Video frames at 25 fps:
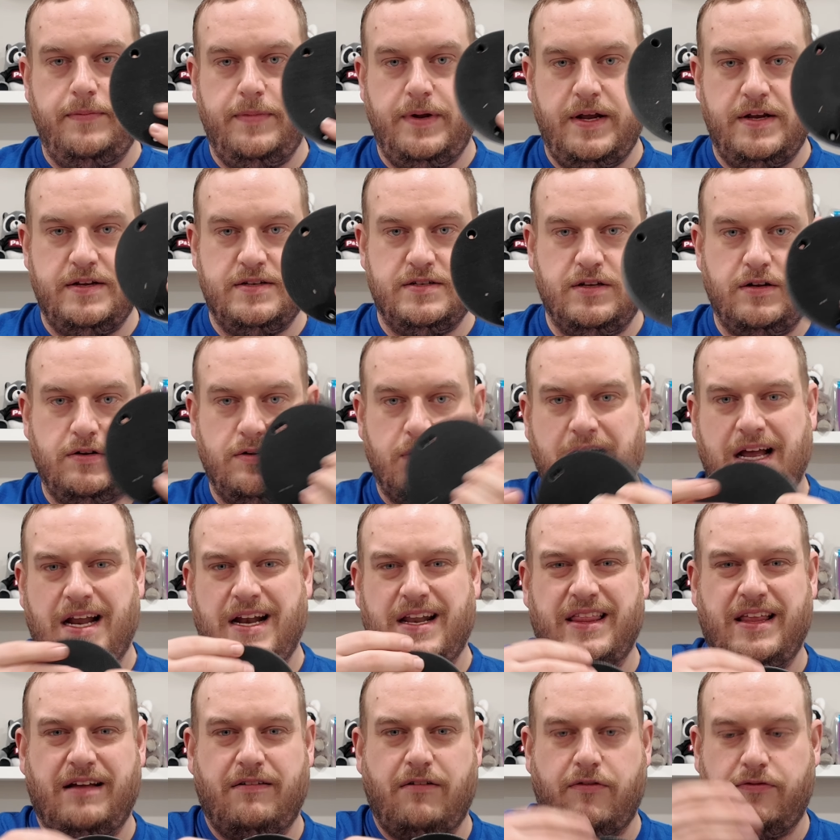Nice little kind
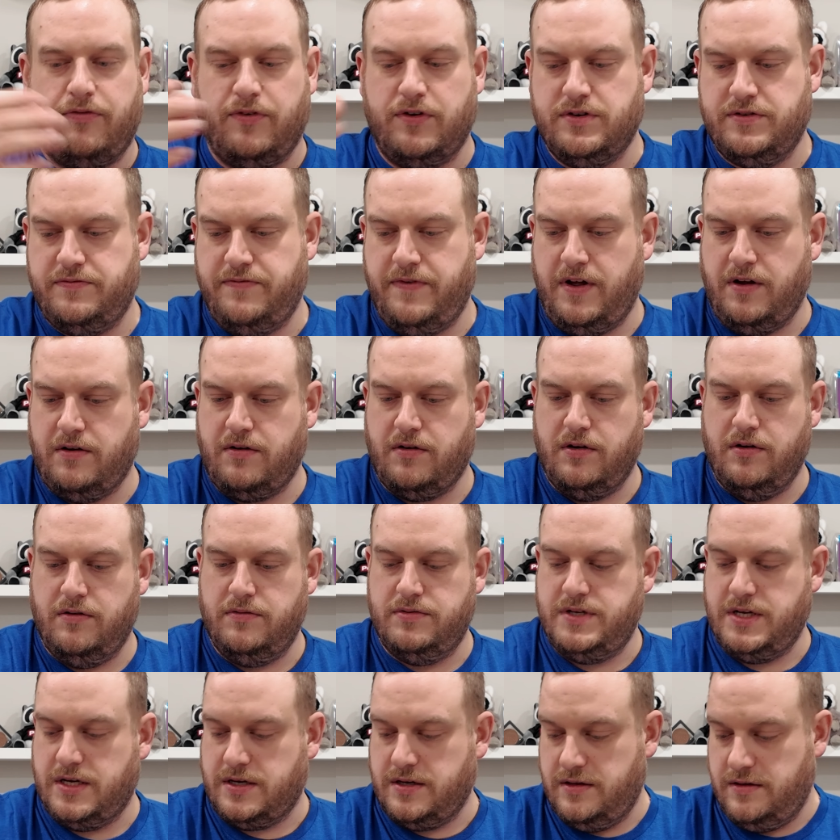of that reverse Velcro
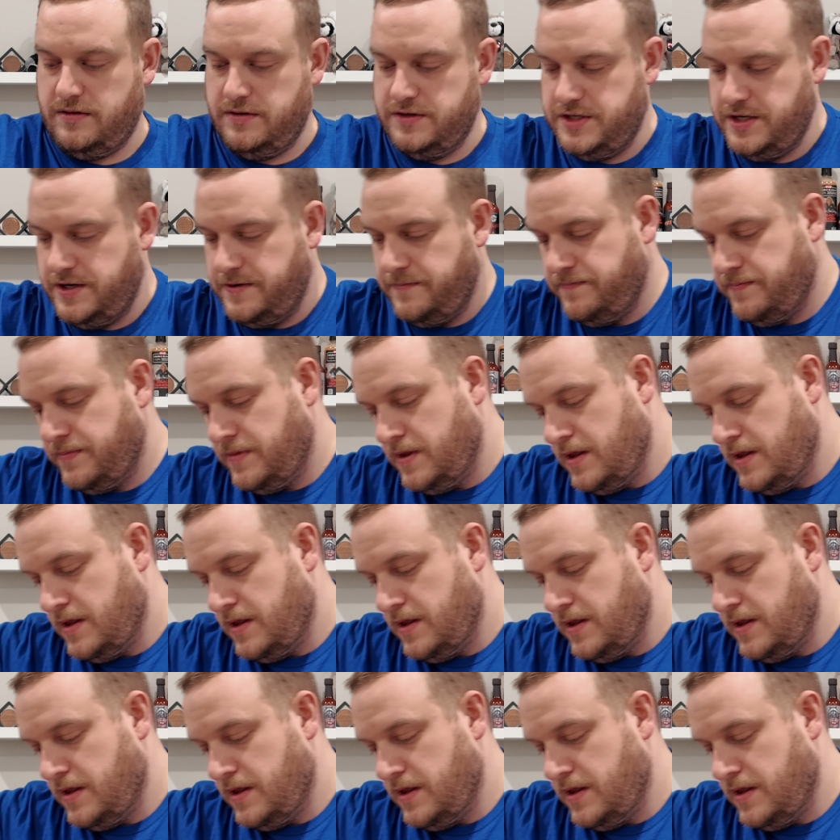technology.